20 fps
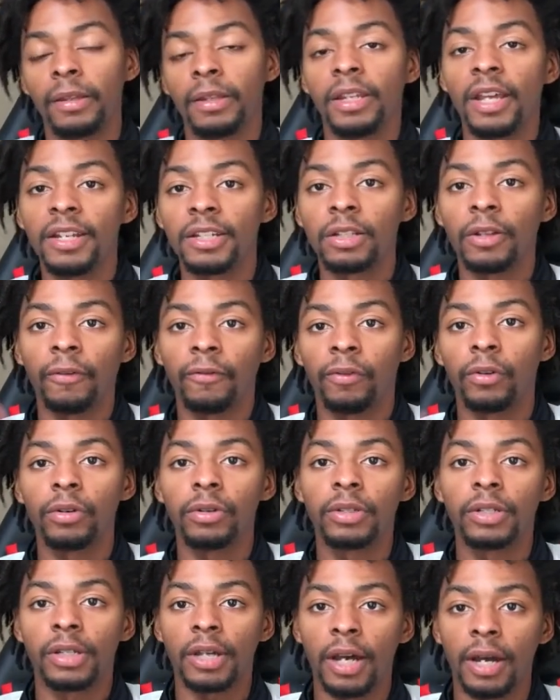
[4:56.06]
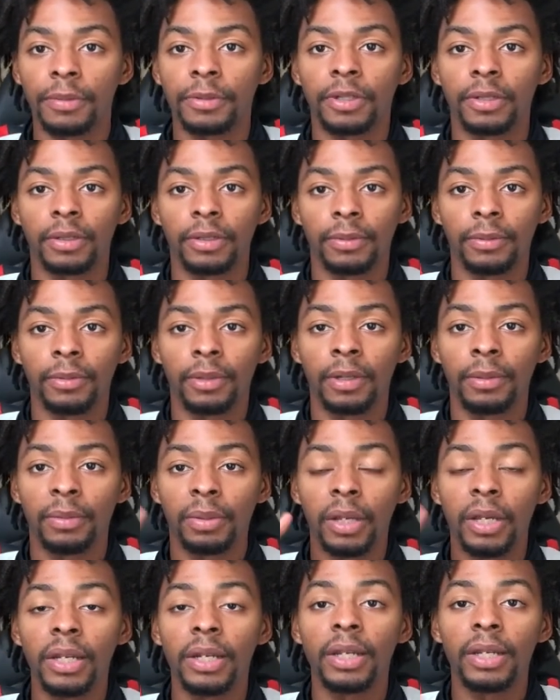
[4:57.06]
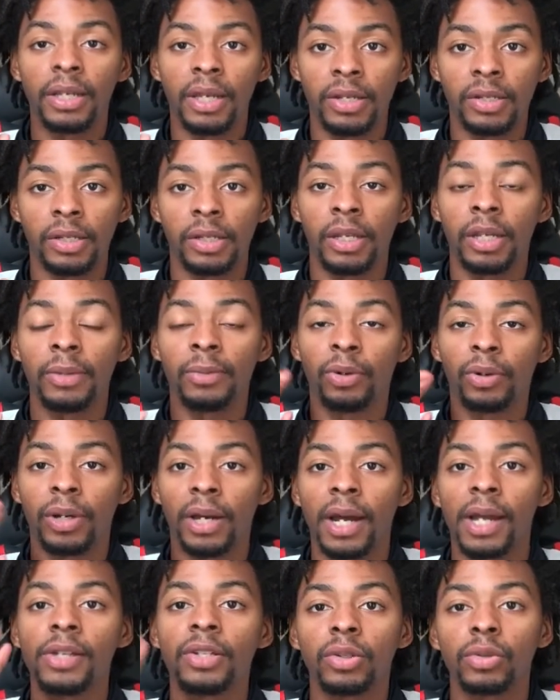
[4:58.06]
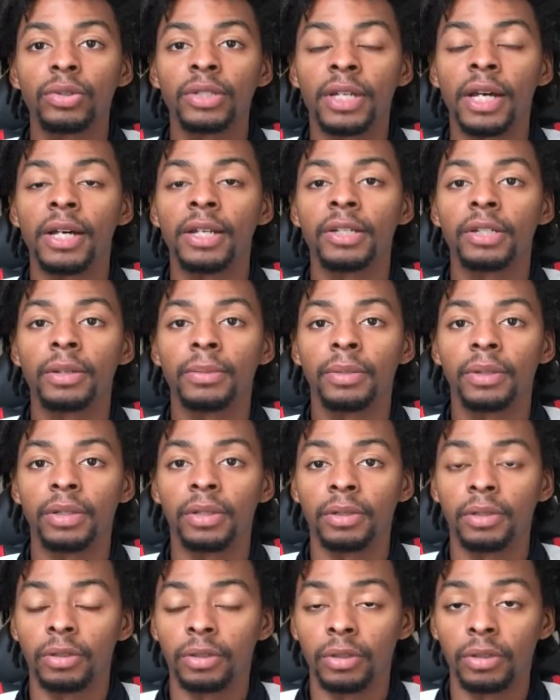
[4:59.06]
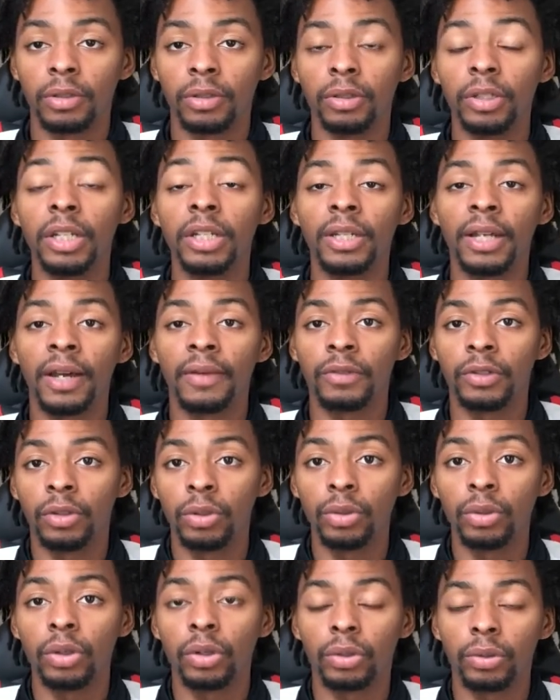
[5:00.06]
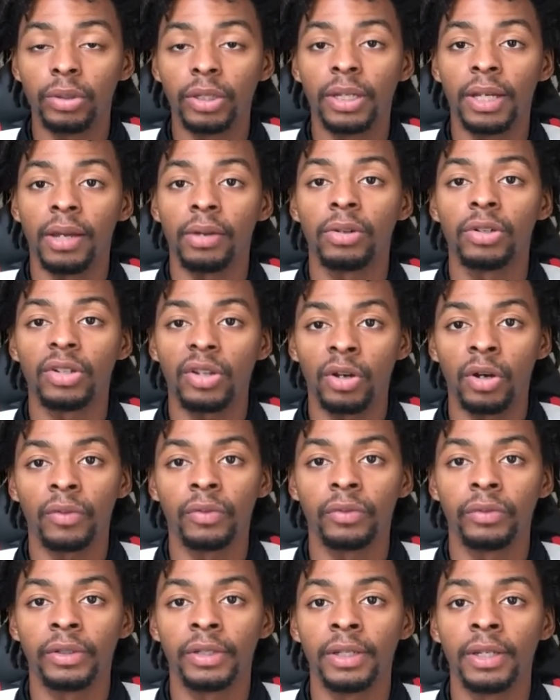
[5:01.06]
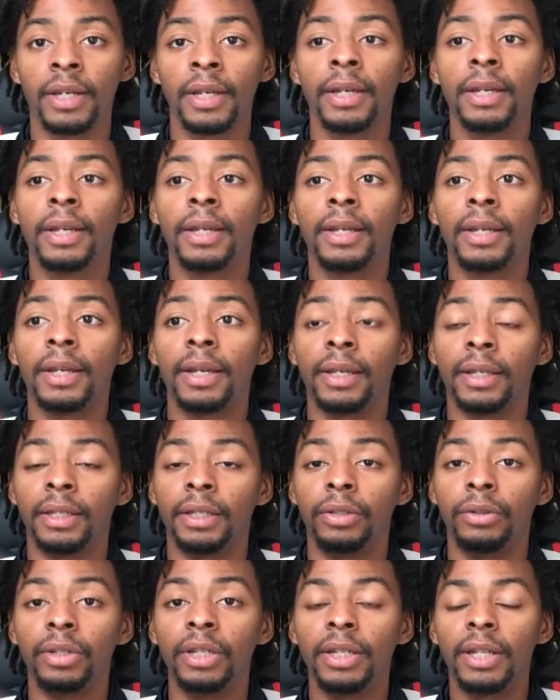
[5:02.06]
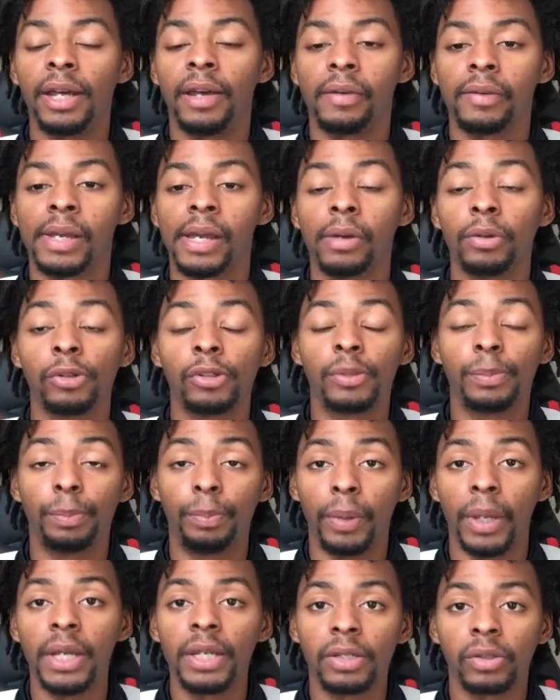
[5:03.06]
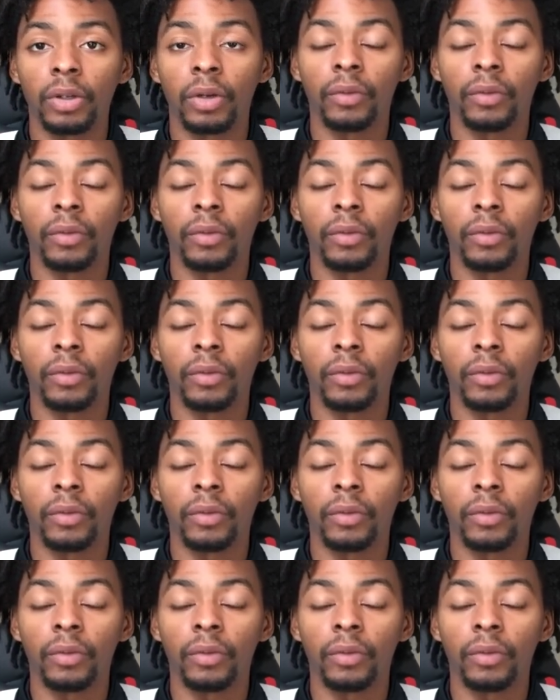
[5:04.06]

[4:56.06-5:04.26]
that's the first option, playing the guessing game or the ISO size up you need to have 2 to 3 counters off of it. And you need to have counters based